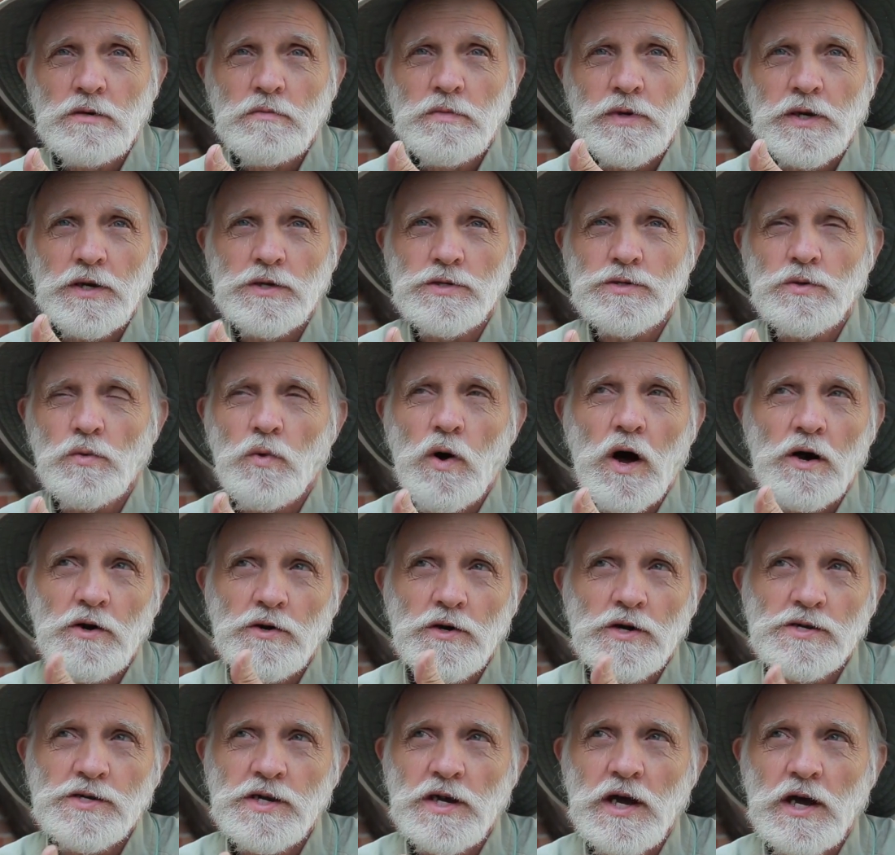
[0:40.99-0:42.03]
because the water
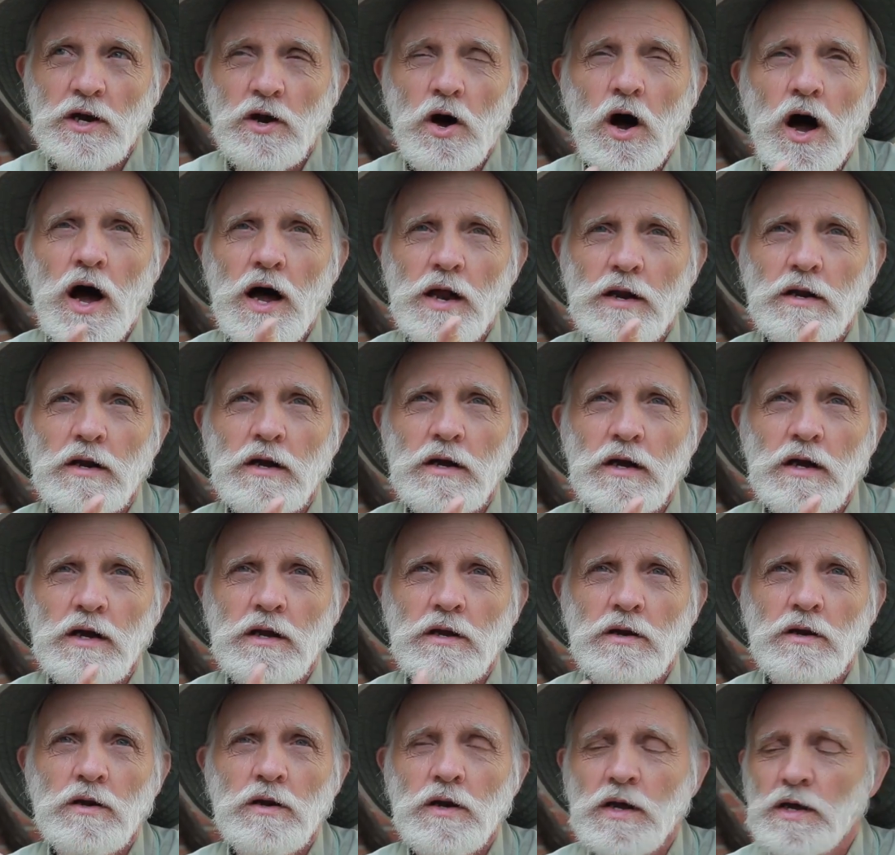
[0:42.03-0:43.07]
doesn't get hot,
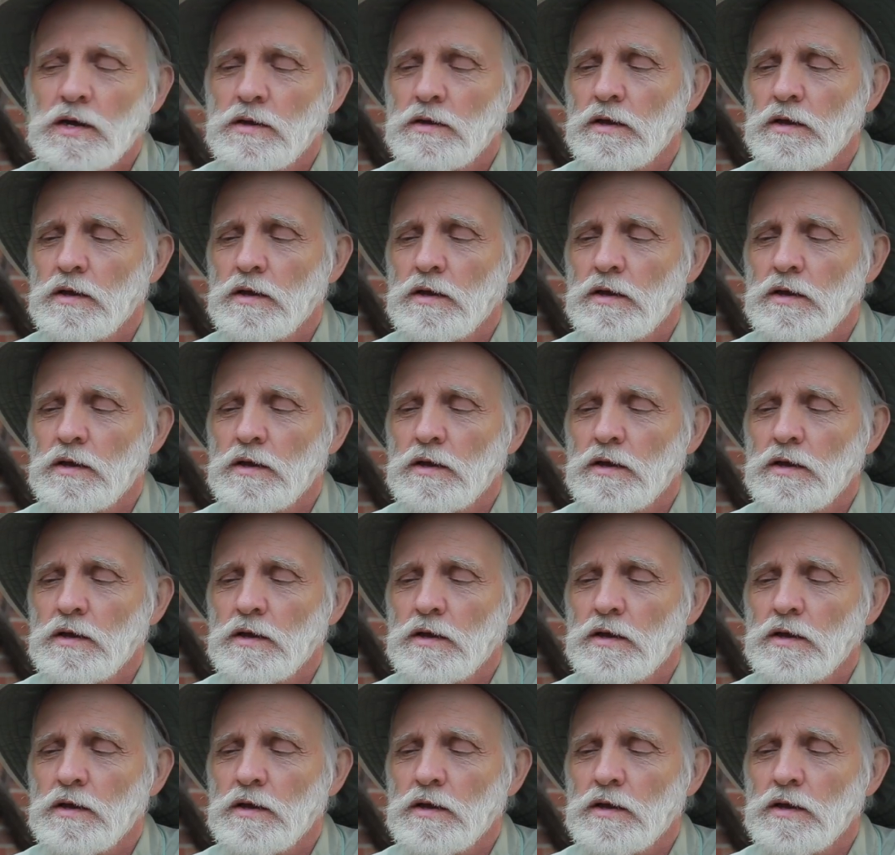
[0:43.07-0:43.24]
and